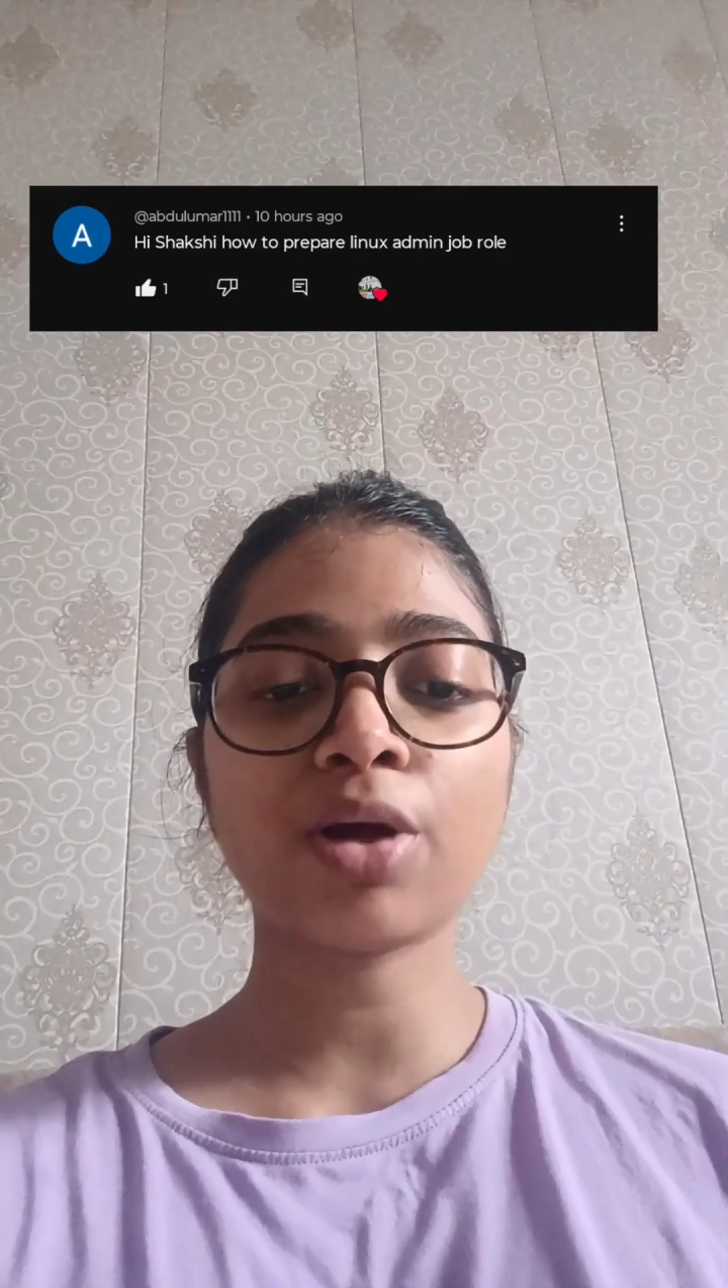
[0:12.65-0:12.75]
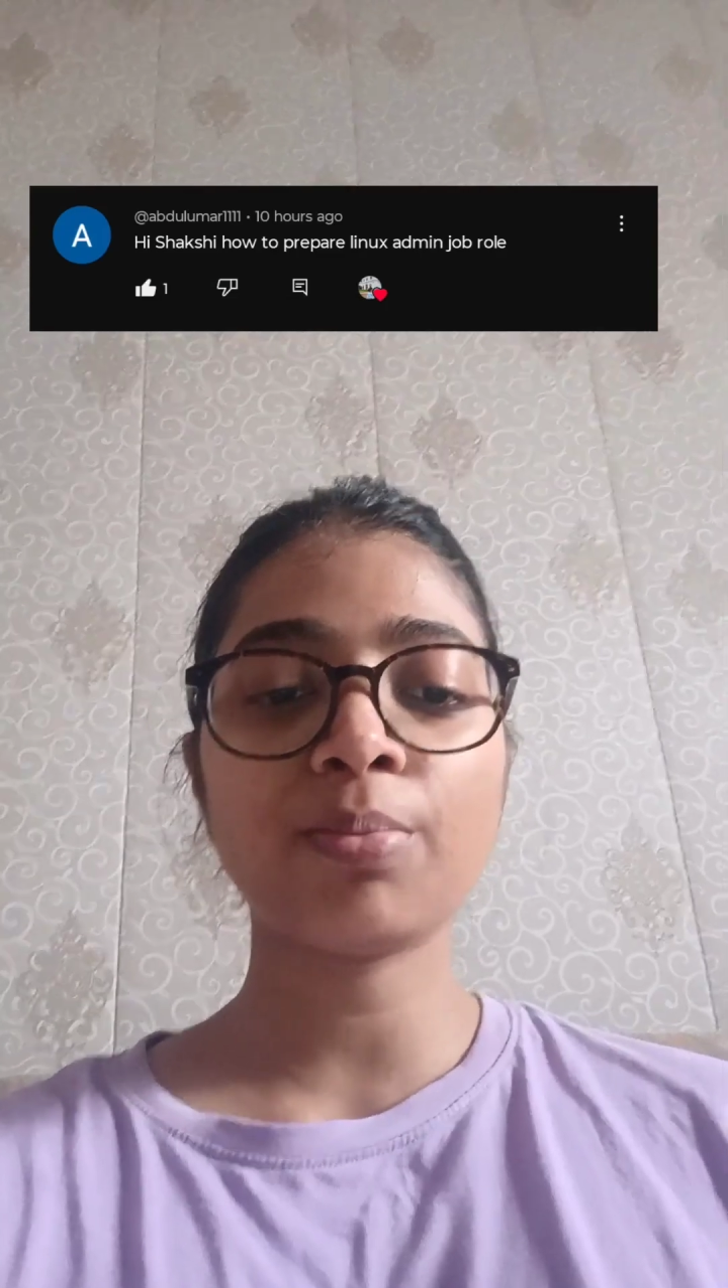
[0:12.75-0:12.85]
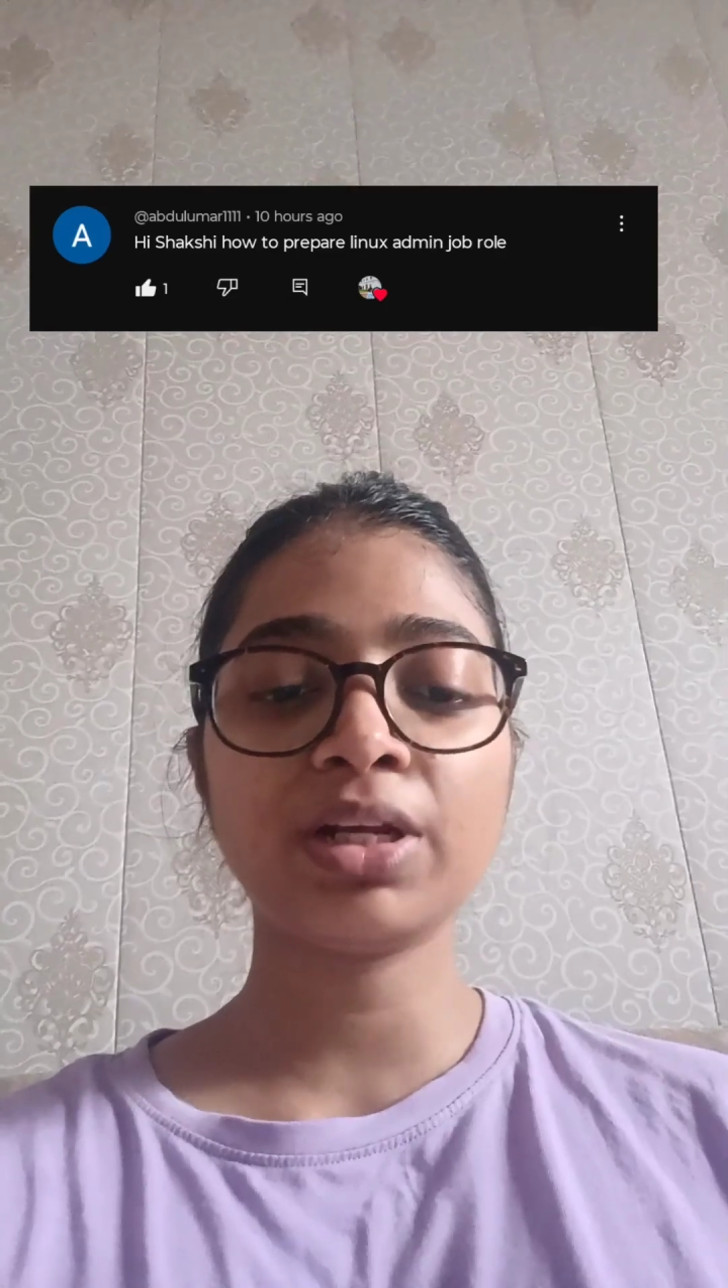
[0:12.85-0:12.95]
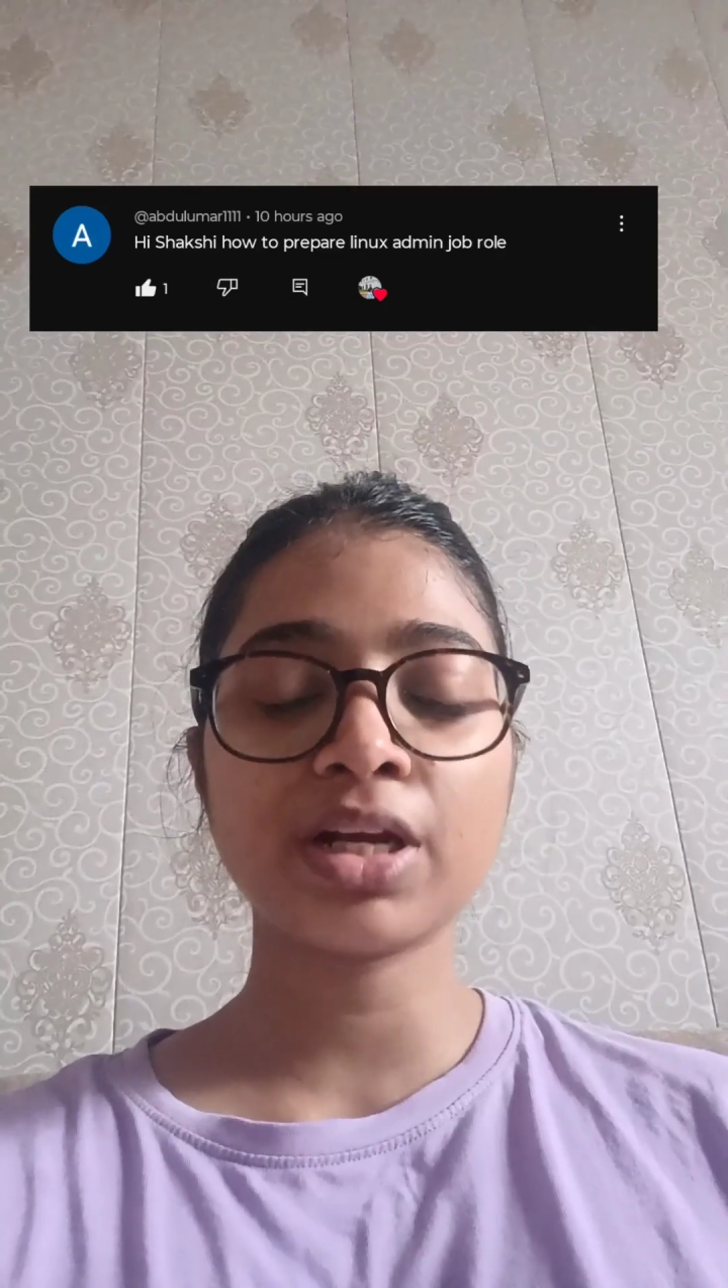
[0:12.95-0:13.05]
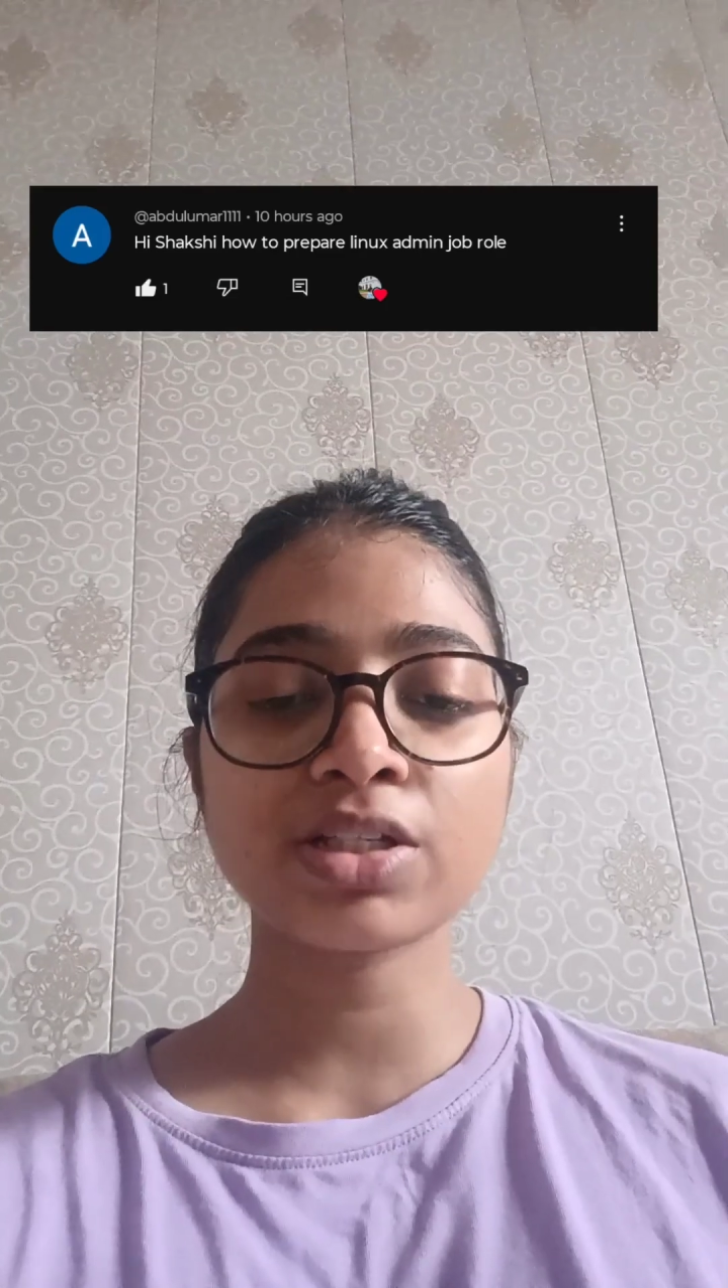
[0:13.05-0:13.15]

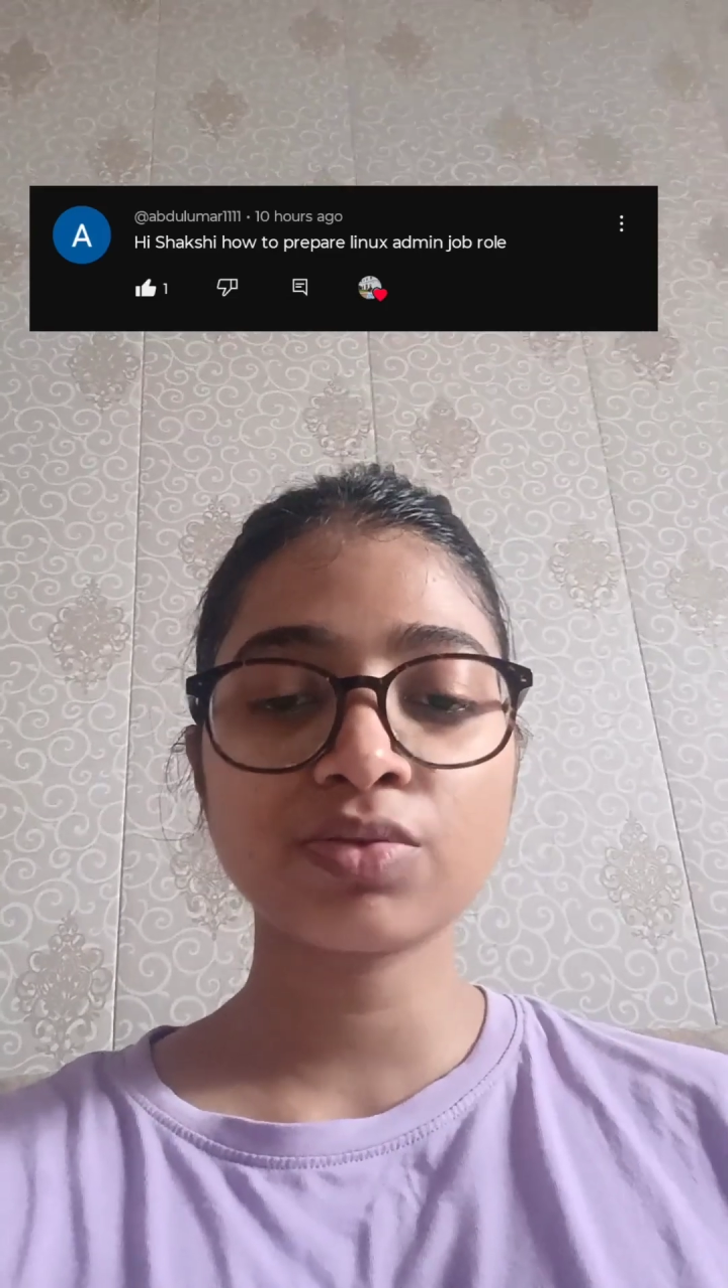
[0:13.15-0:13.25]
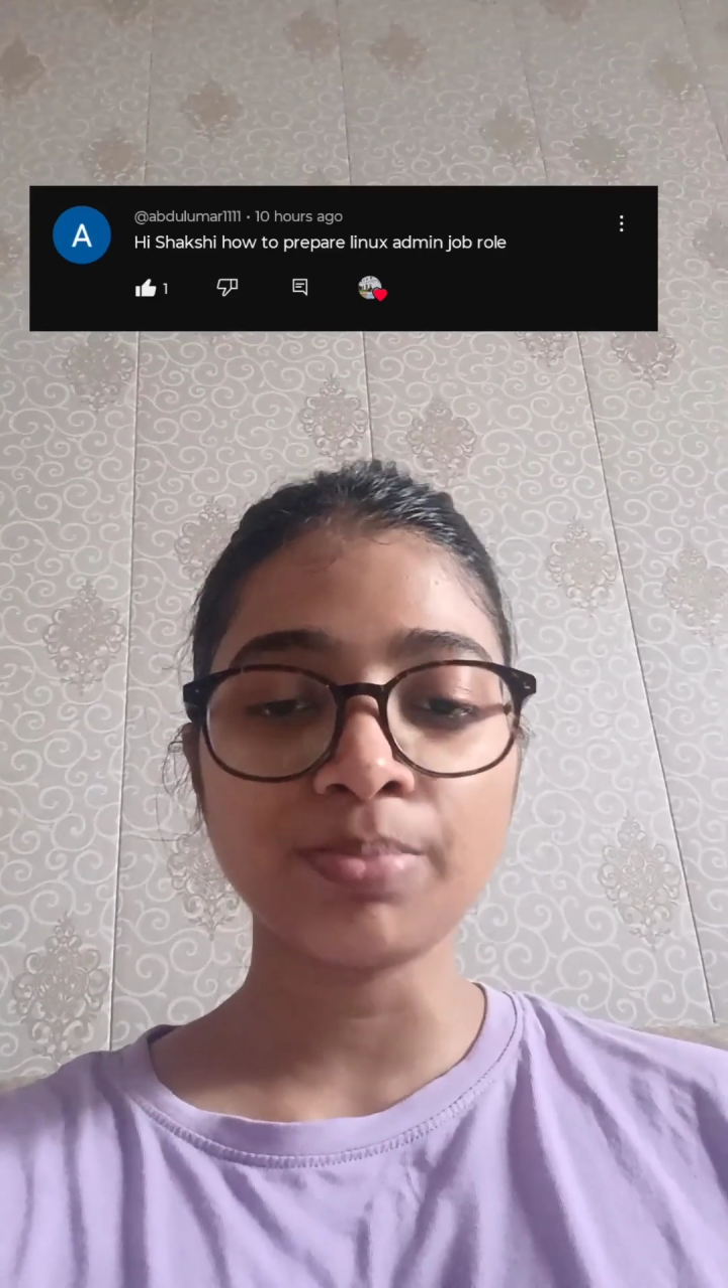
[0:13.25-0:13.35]
Linux